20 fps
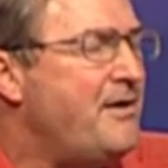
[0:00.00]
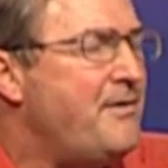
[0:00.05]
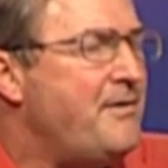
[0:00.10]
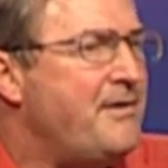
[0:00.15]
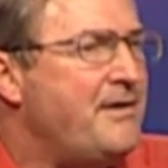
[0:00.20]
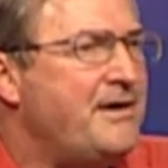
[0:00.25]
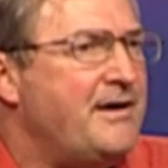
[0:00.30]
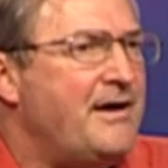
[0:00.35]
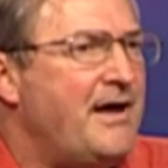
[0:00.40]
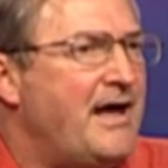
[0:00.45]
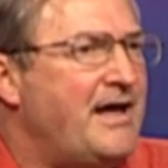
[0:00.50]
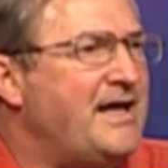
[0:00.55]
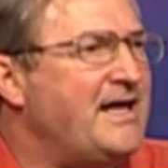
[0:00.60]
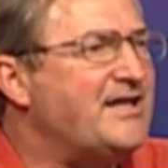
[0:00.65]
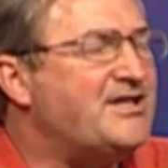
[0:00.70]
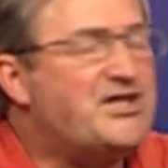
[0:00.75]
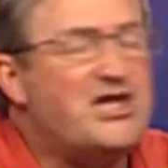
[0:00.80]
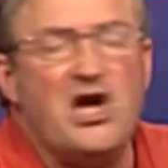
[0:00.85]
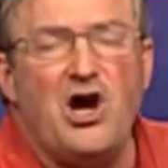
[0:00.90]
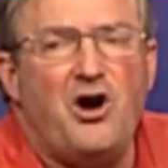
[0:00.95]
And he's the
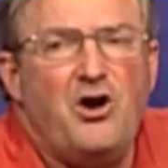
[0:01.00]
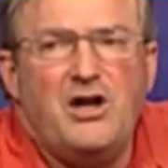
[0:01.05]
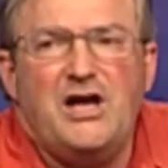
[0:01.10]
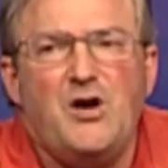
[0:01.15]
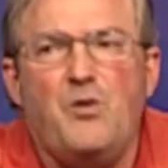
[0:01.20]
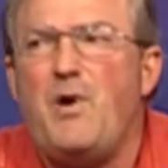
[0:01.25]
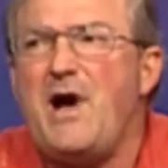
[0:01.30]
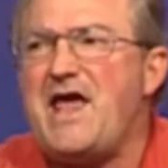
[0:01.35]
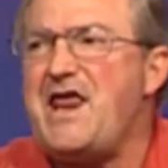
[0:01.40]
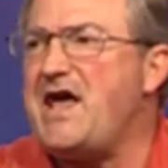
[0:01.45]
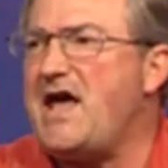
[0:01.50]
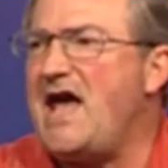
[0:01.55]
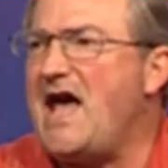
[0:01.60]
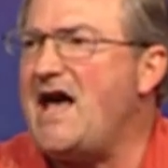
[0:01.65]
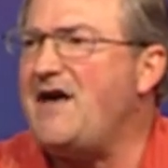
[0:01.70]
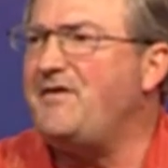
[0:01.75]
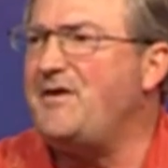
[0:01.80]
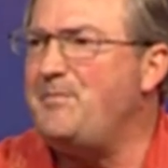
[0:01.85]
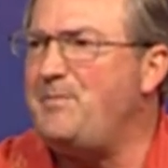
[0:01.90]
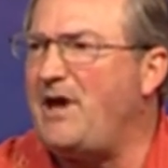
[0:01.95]
only way to
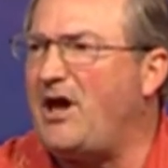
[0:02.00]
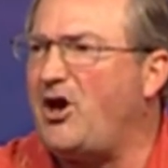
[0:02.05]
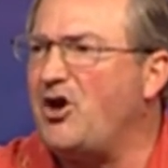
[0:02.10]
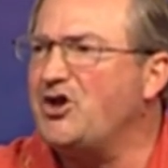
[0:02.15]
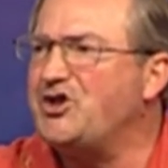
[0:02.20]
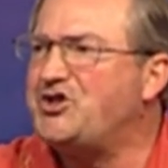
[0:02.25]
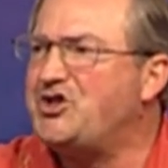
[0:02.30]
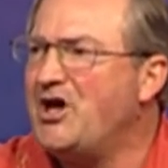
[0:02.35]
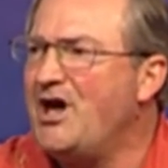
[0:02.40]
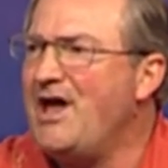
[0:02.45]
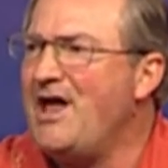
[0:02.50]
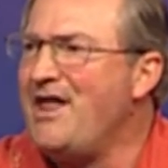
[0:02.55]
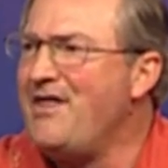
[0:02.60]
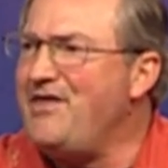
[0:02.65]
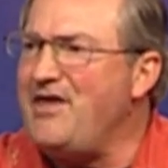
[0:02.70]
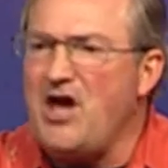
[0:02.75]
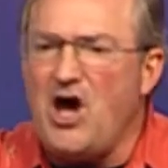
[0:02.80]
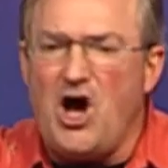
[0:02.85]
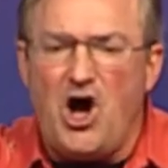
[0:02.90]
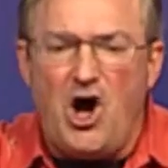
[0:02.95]
heaven because the
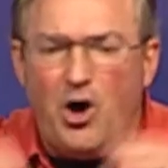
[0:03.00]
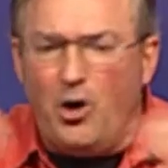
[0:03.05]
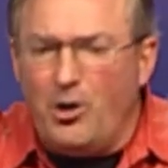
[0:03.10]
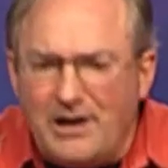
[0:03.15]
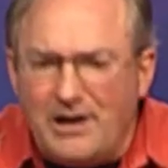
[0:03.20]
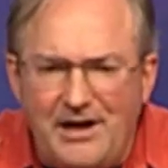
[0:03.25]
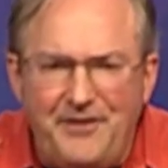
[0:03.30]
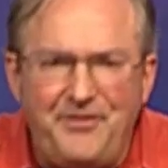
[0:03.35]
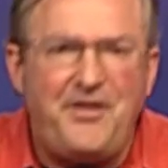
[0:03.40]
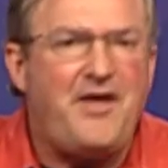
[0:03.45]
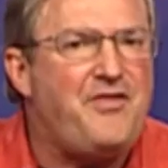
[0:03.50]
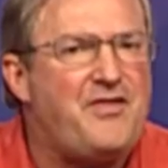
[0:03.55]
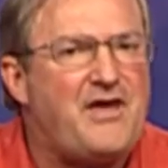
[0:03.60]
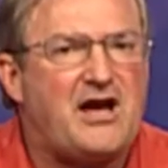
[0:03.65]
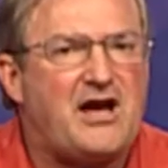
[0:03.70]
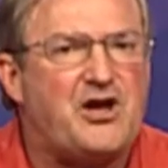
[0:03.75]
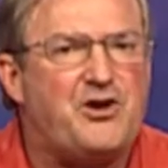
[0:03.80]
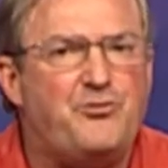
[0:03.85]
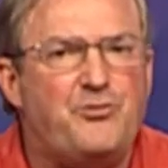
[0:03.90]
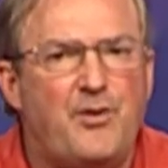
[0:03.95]
only thing that can
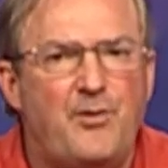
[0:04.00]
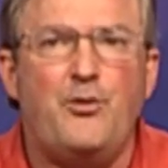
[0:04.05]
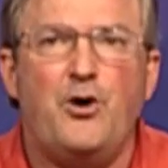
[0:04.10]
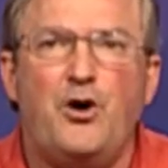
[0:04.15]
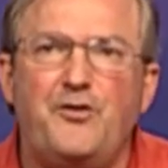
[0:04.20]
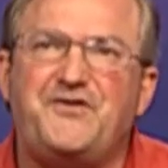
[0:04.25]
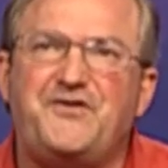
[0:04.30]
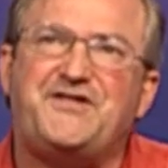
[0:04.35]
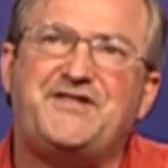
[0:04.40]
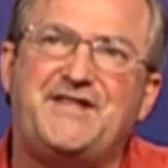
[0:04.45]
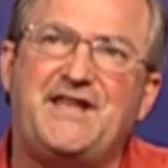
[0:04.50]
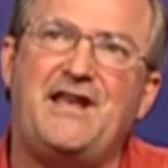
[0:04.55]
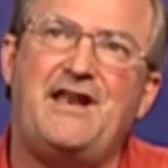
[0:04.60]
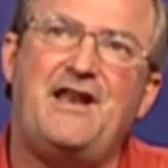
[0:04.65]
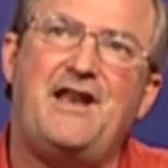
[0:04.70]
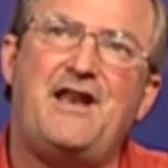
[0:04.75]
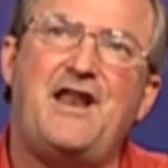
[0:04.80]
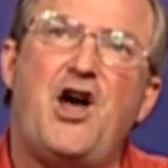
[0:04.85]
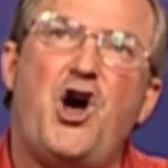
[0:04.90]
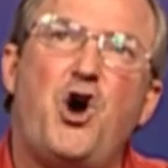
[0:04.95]
remove sin and
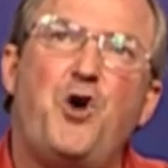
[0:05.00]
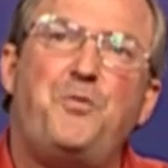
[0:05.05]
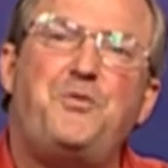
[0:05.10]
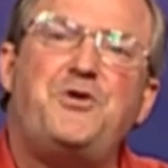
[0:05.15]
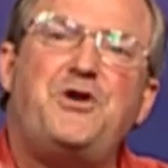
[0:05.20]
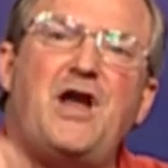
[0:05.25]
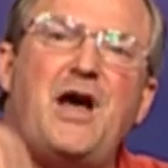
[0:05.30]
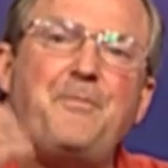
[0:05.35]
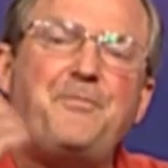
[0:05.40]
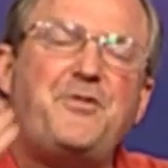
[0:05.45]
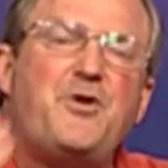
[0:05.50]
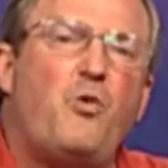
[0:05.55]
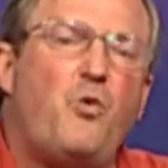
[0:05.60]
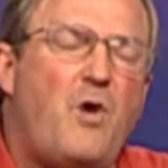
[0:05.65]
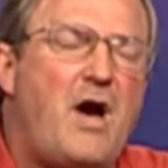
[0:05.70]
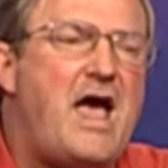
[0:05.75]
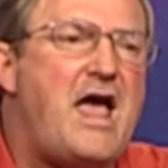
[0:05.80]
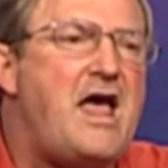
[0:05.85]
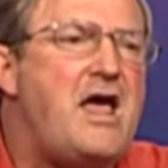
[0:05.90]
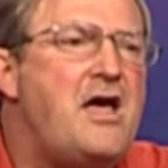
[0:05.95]
open up the
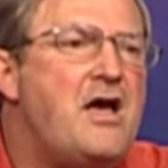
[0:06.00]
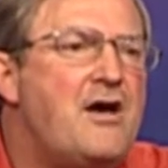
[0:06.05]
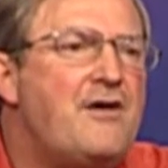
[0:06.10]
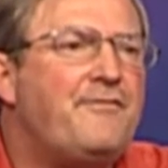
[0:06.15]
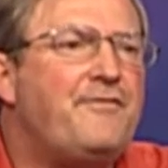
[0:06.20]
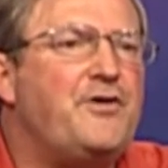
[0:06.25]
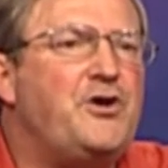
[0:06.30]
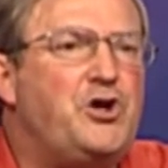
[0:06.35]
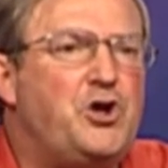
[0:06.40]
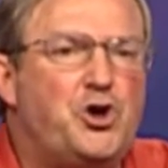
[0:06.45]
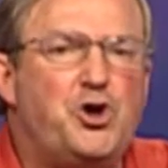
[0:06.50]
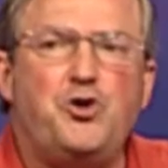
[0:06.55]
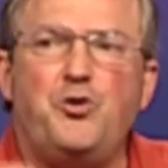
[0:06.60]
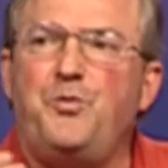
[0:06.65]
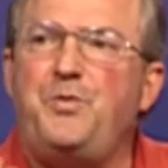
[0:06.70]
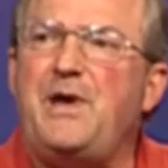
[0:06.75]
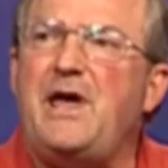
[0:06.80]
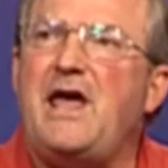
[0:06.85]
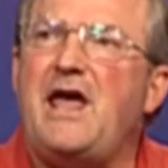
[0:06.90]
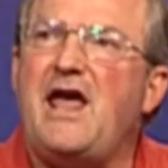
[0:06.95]
way for you to
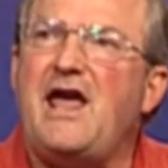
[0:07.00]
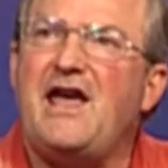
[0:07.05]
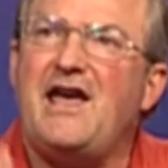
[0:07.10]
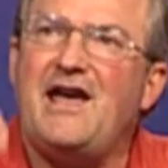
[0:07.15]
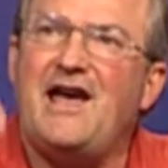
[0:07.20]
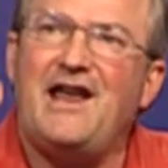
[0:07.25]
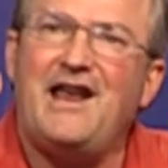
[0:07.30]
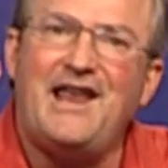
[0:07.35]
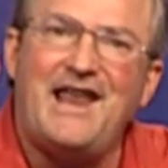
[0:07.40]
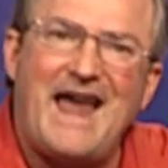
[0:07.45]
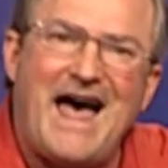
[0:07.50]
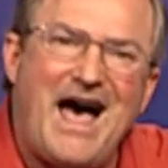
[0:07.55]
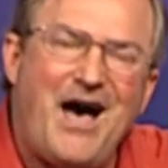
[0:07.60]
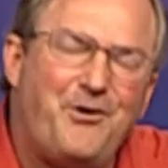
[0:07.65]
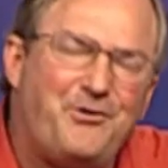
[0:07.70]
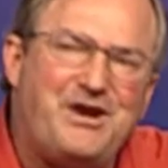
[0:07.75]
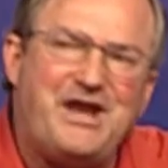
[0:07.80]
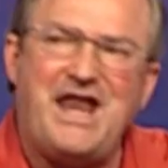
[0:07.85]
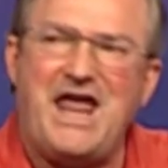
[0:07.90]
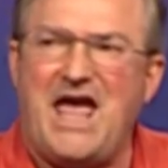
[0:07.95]
be allowed in
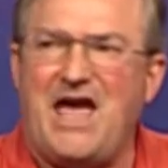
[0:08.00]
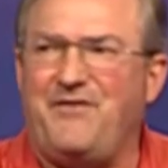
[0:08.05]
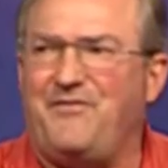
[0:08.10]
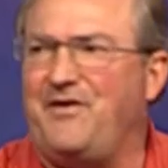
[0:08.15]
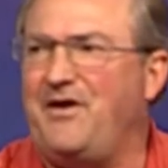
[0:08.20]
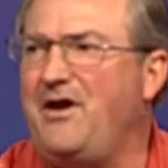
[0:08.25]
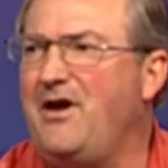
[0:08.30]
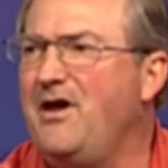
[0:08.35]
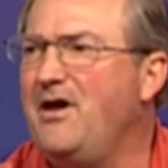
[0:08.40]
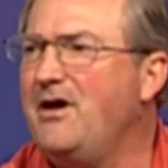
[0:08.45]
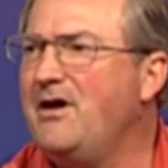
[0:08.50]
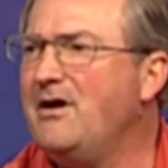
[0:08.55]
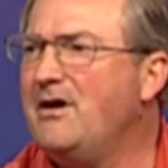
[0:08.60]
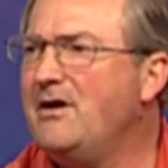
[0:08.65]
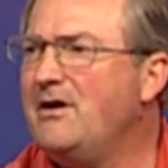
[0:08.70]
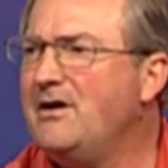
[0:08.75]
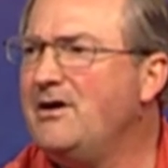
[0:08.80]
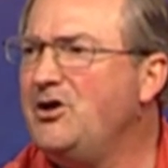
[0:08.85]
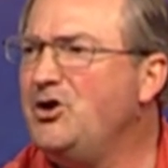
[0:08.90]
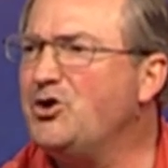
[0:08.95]
heaven,
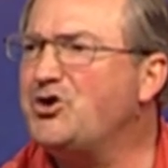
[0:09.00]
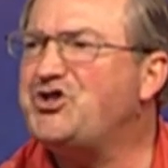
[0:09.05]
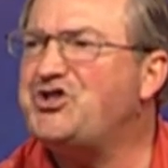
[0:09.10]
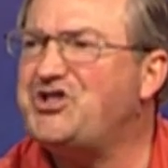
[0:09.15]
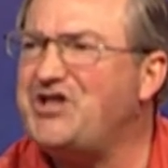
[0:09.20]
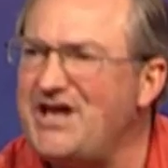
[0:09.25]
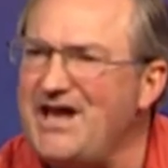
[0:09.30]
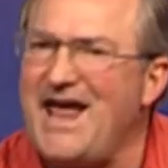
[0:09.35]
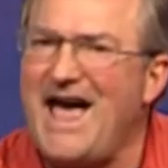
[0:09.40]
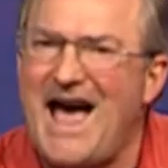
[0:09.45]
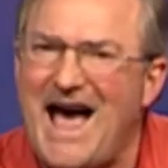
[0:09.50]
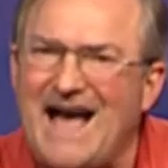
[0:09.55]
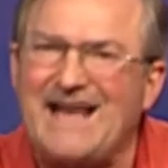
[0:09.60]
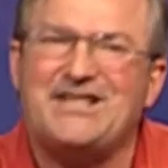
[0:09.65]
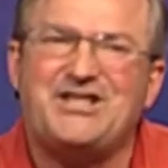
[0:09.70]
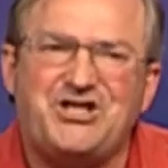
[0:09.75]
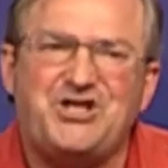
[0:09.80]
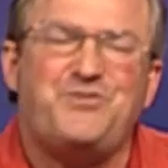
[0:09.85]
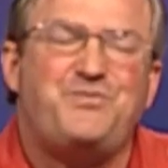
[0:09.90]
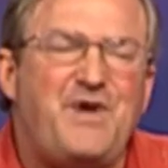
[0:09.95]
your sin has to
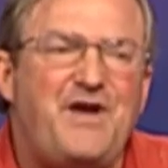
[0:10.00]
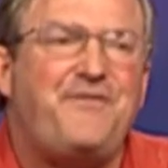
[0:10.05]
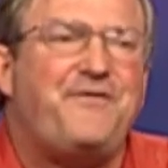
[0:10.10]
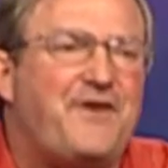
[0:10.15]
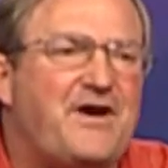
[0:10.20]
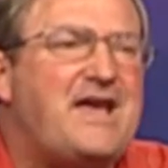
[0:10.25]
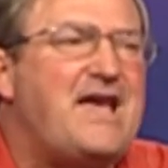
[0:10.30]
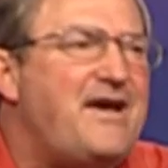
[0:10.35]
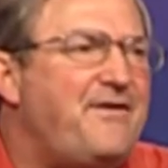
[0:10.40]
be forgiven.